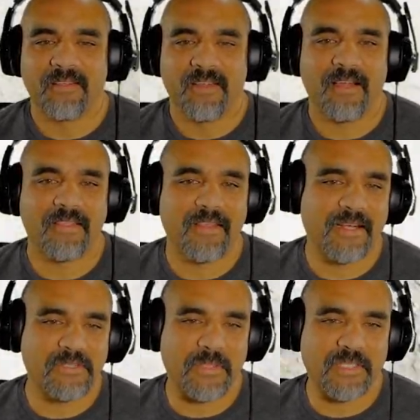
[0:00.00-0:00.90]
And then
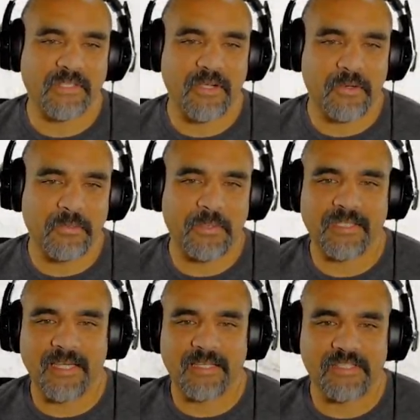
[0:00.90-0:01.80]
as we can go, we
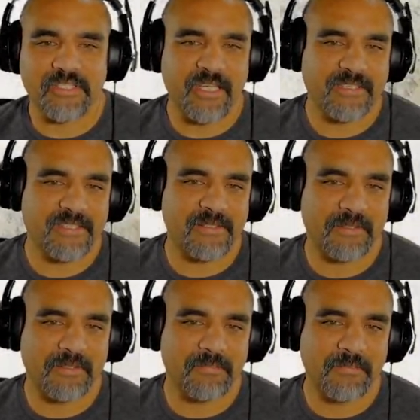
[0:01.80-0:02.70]
can kind of check
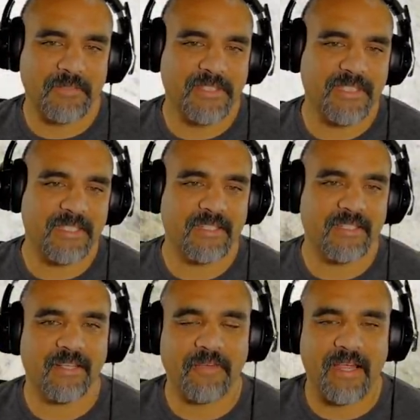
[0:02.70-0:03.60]
to
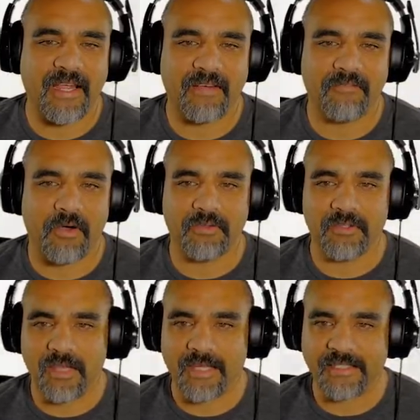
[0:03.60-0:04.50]
see if I have all the
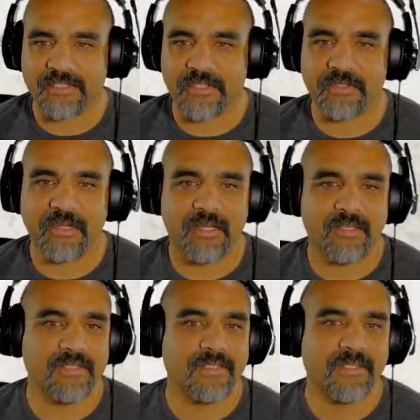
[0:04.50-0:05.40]
lights turned
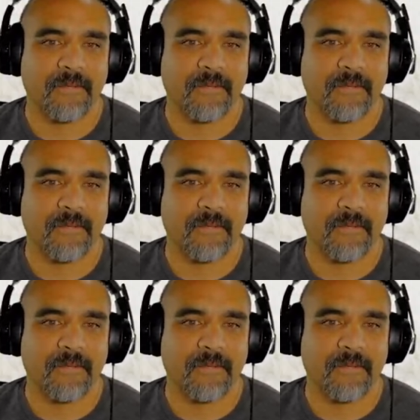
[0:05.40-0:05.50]
on.